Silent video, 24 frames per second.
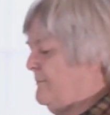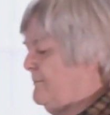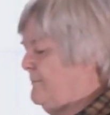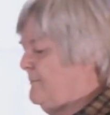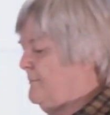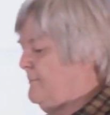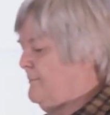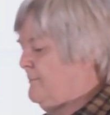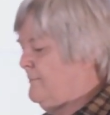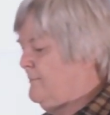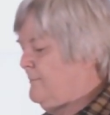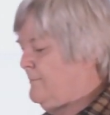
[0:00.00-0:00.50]

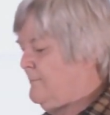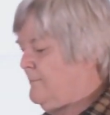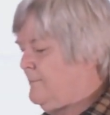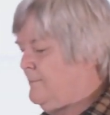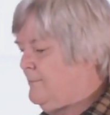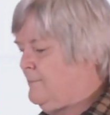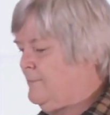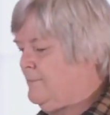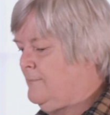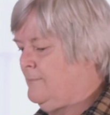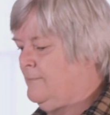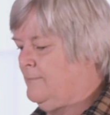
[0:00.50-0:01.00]

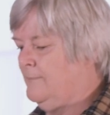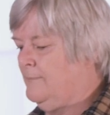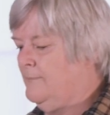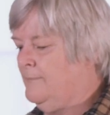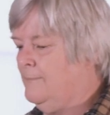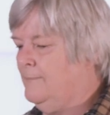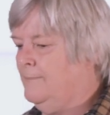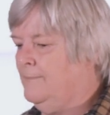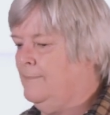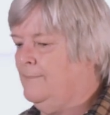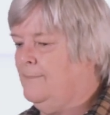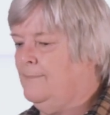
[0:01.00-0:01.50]

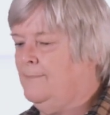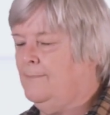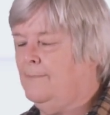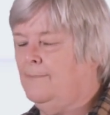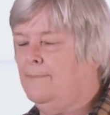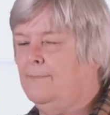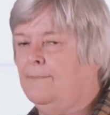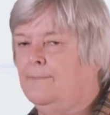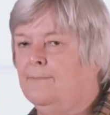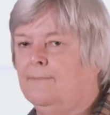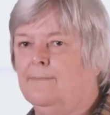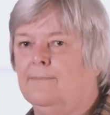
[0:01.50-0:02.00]

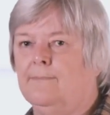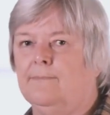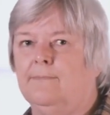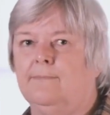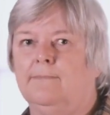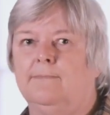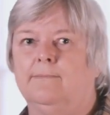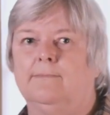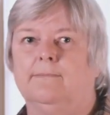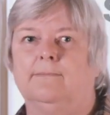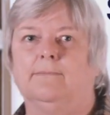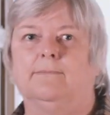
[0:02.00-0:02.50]

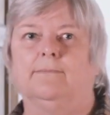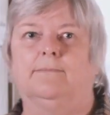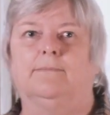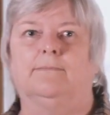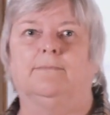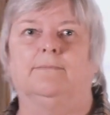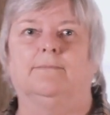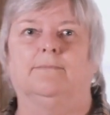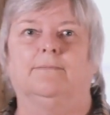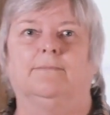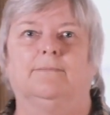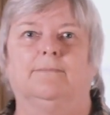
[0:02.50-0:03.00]

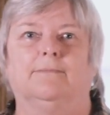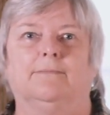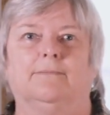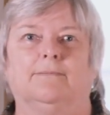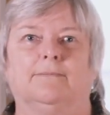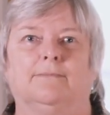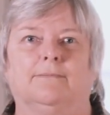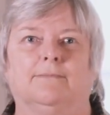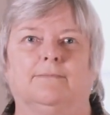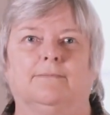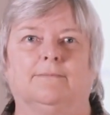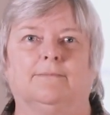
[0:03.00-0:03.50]

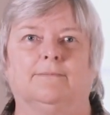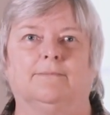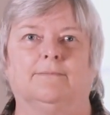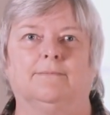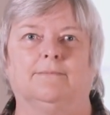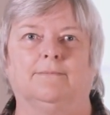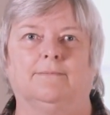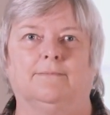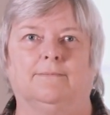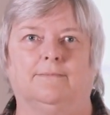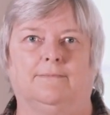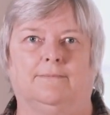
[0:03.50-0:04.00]

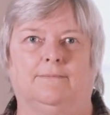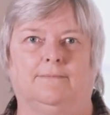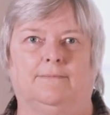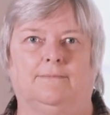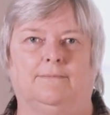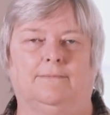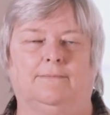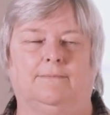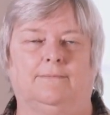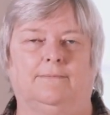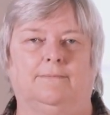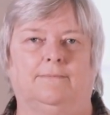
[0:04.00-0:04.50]

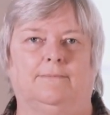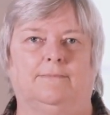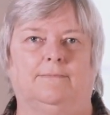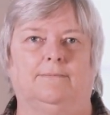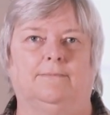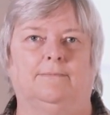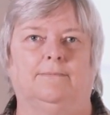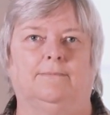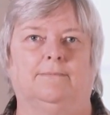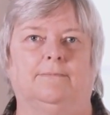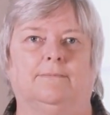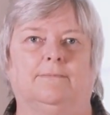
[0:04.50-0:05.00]

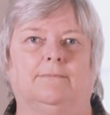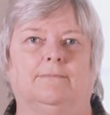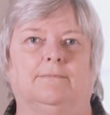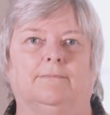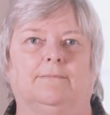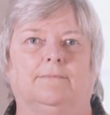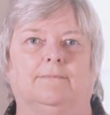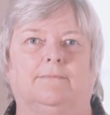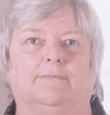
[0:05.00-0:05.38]
No one is speaking in this clip.